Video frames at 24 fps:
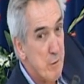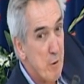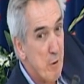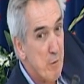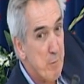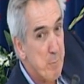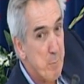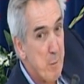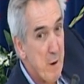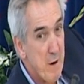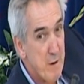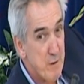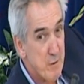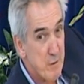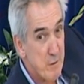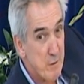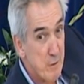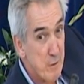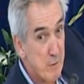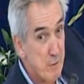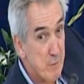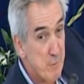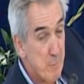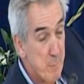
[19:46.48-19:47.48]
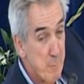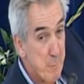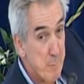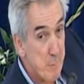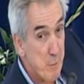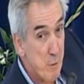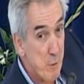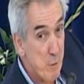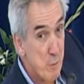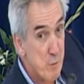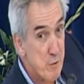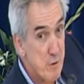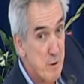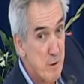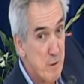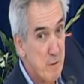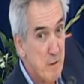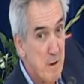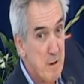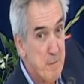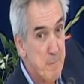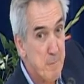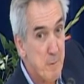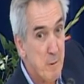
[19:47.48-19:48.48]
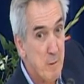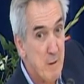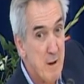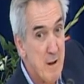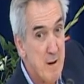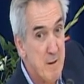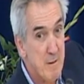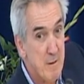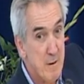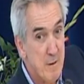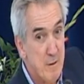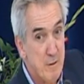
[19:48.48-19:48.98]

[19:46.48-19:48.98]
of patients from 2 geographical areas.